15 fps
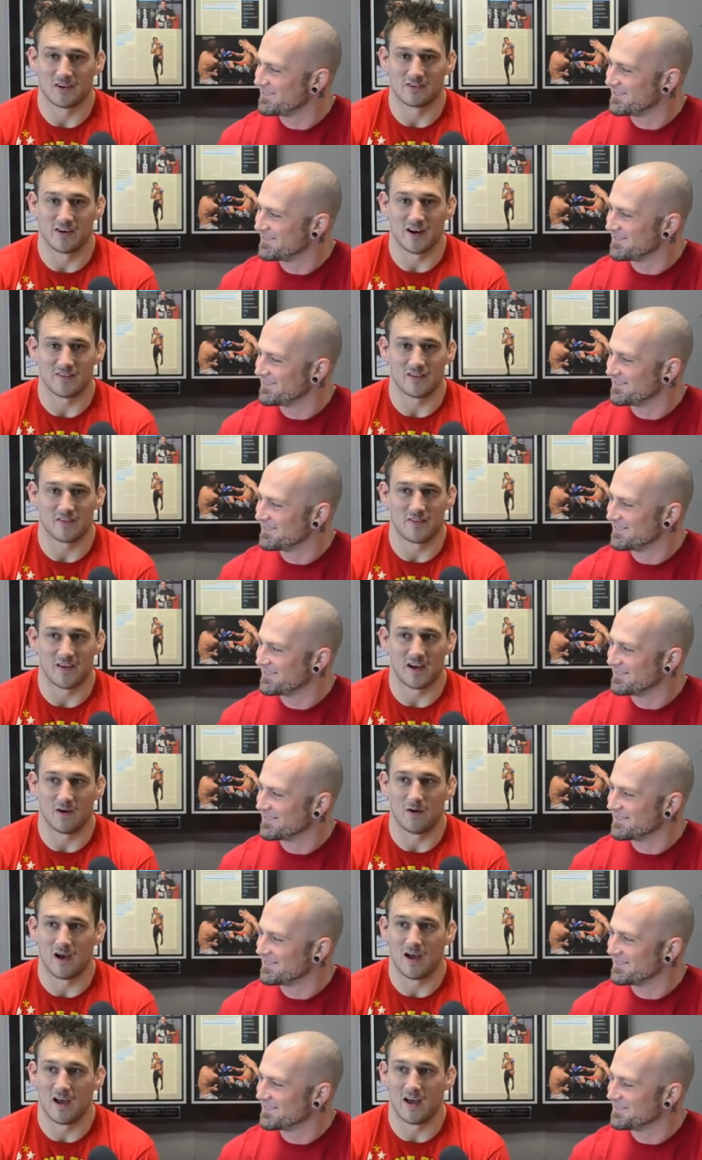Speaker 1: craziest thing,
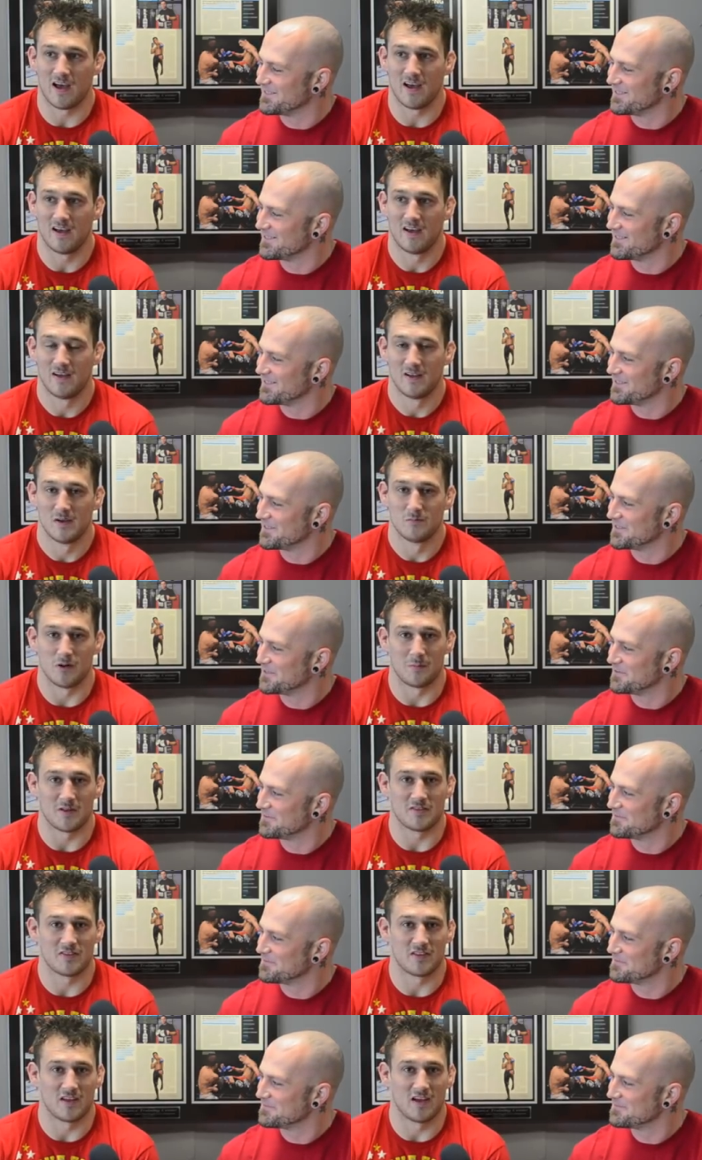I uh,
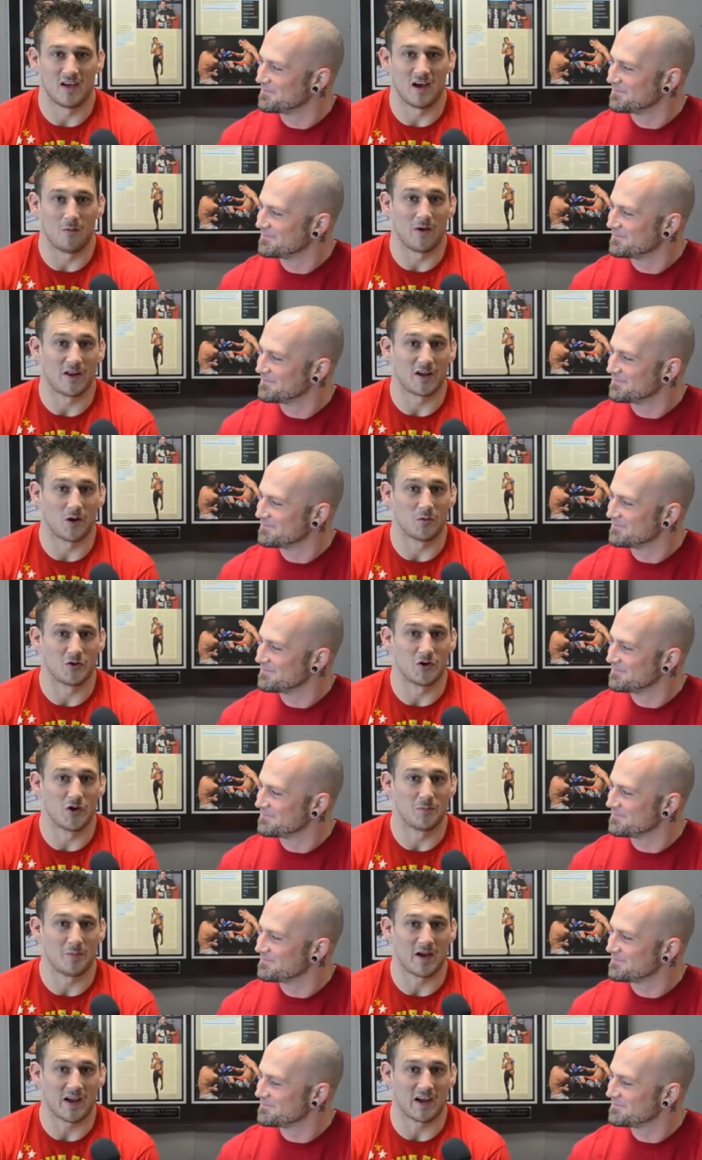probably uh, I went to go
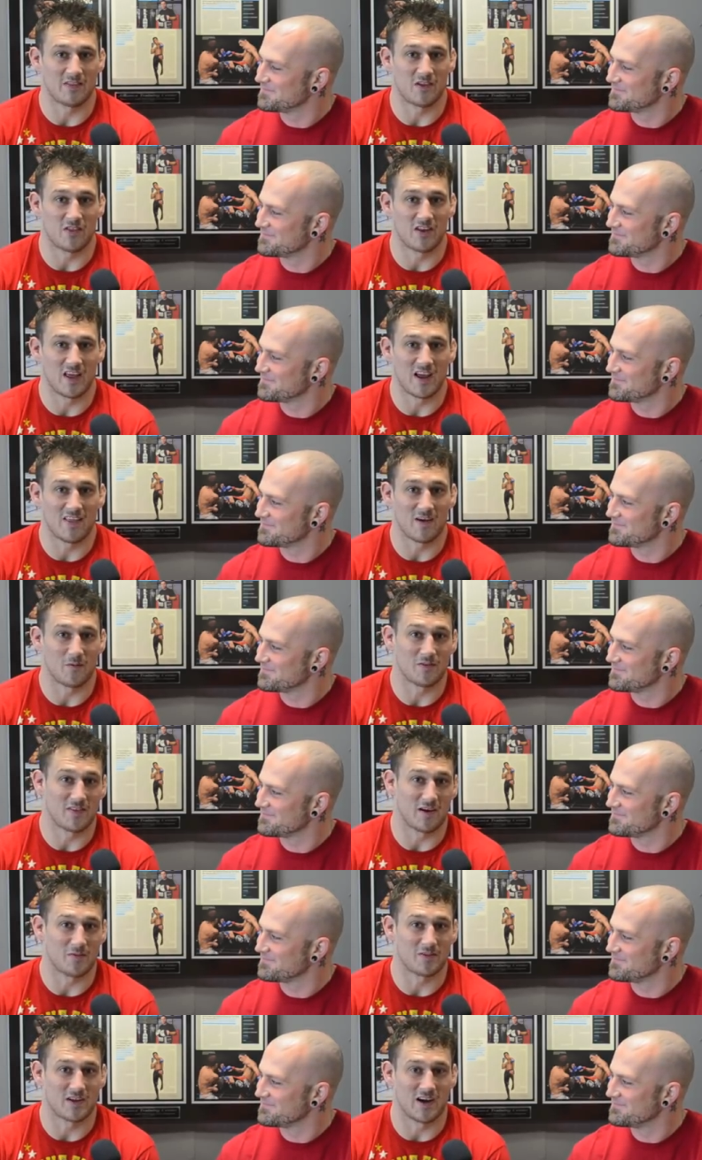dirt biking the other day. That was
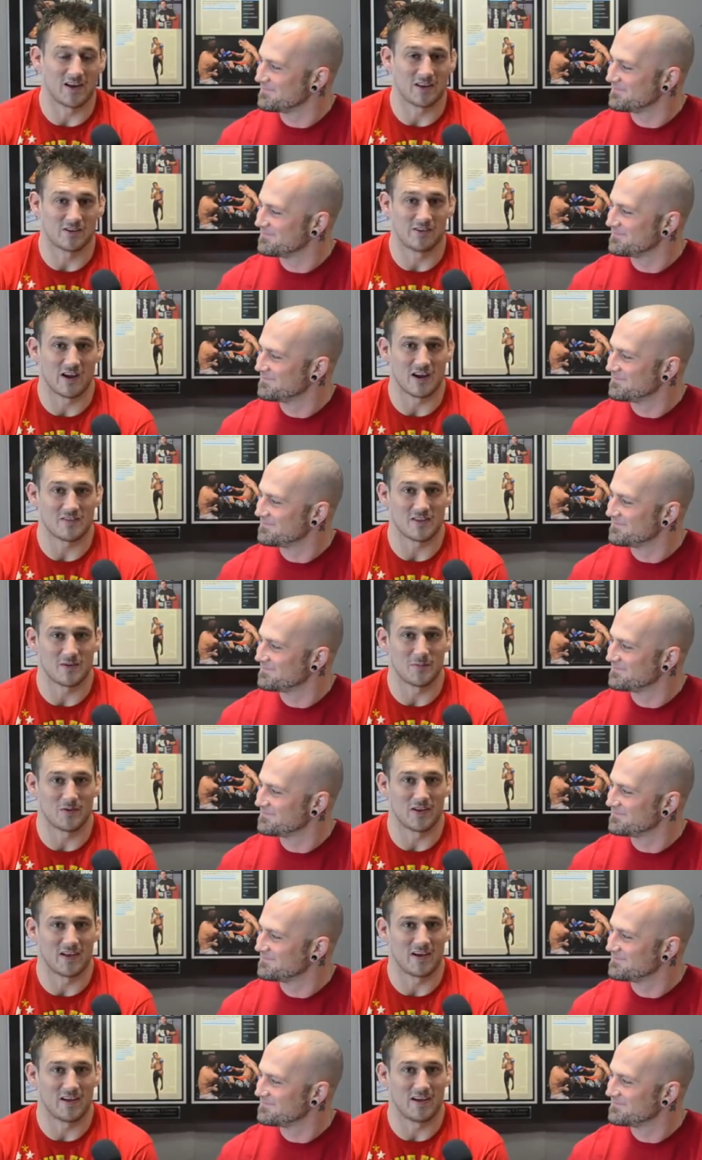that was kind of crazy,
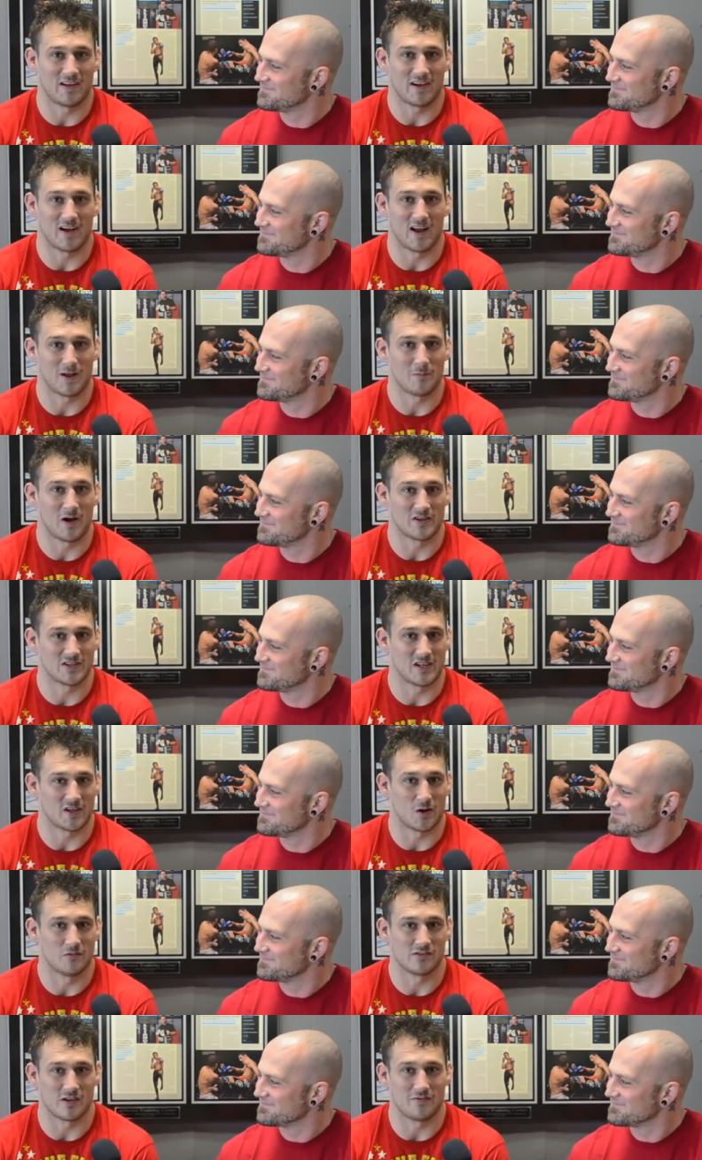but uh, I can't imagine I'll
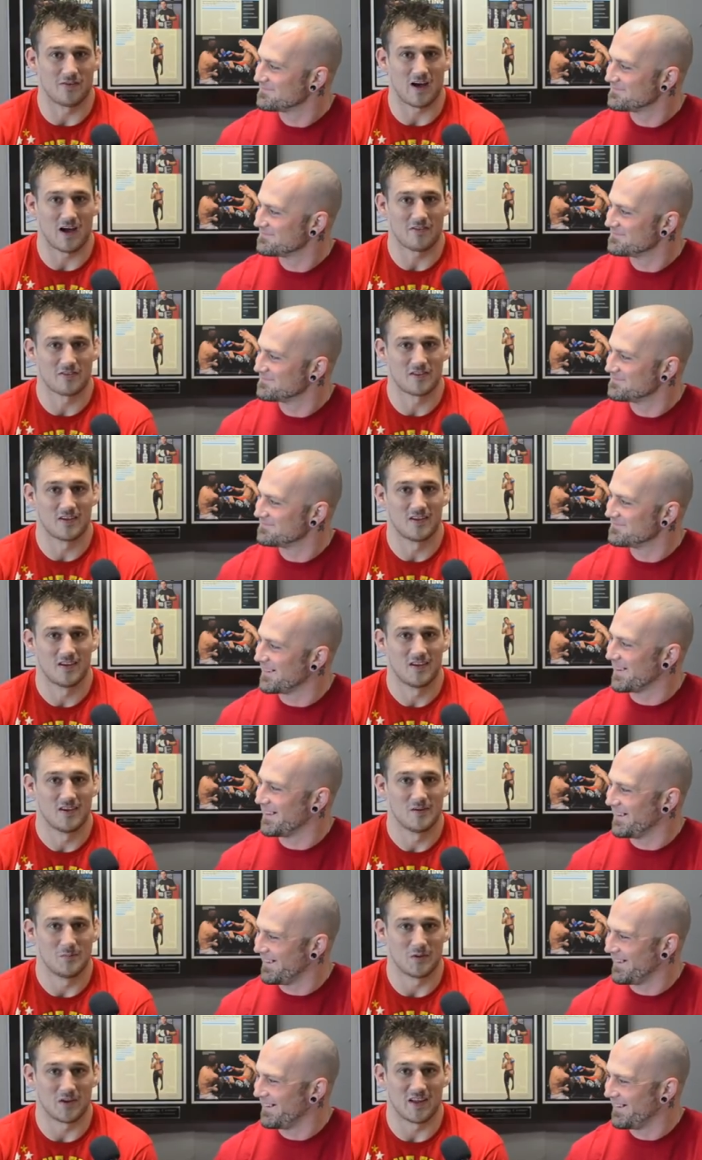go very fast.
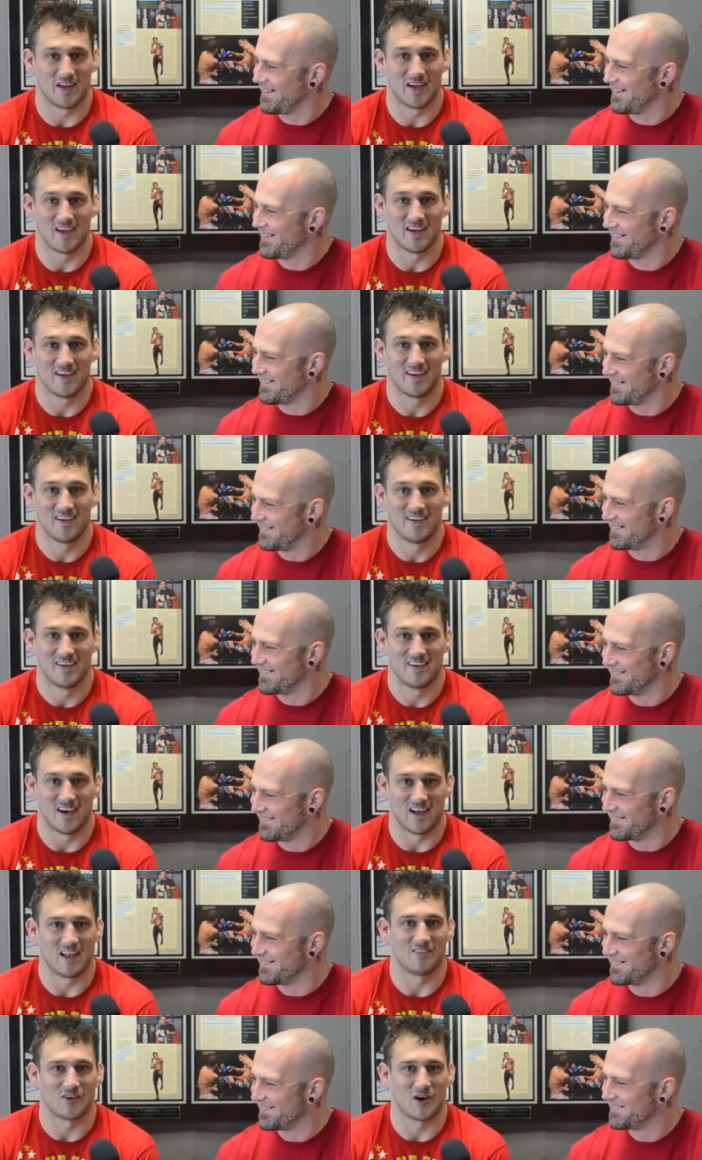But uh,
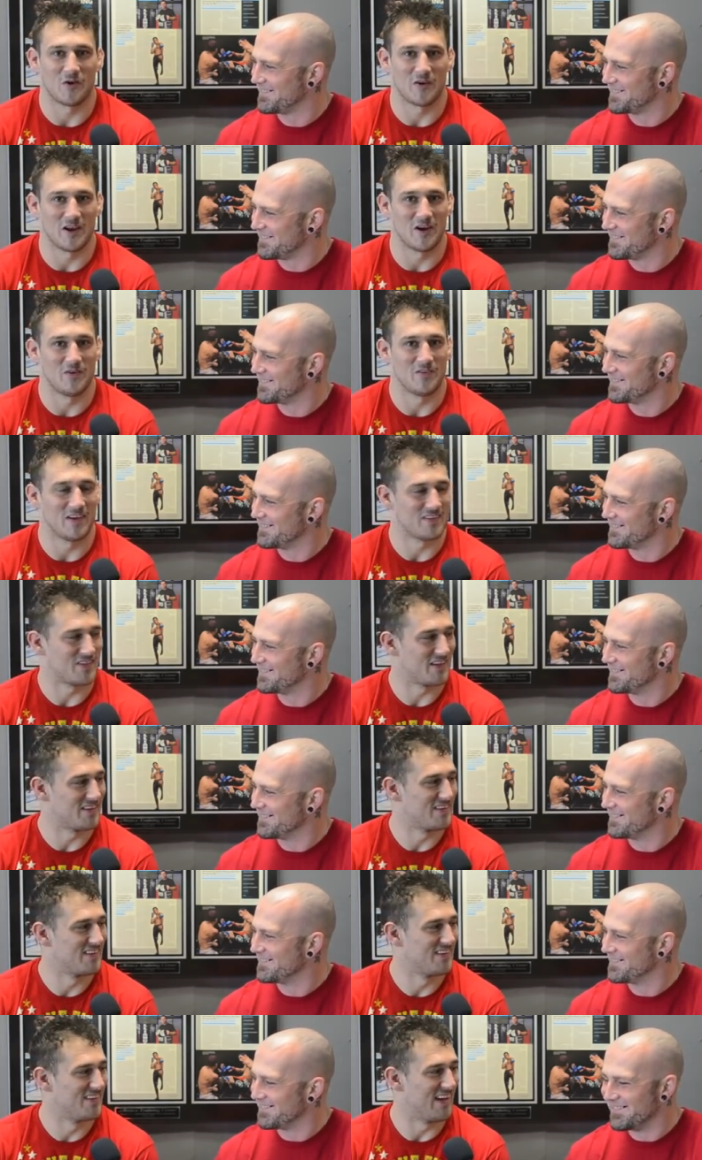I'll have a go, you know. That's
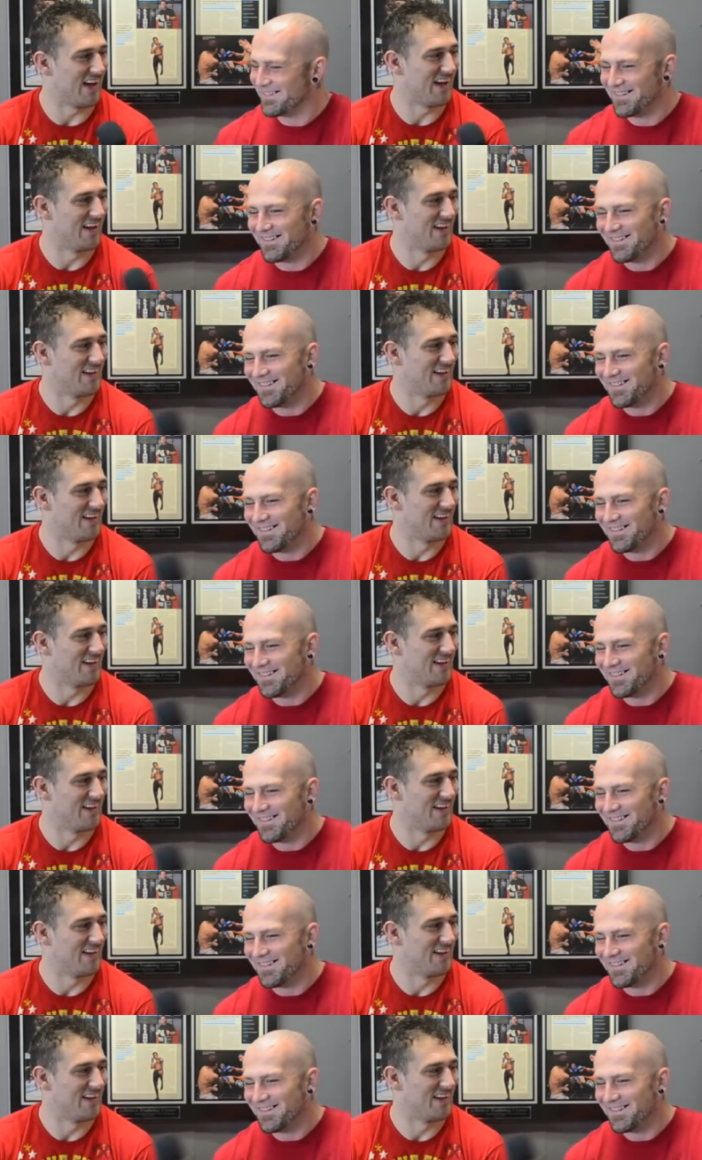it. Ha.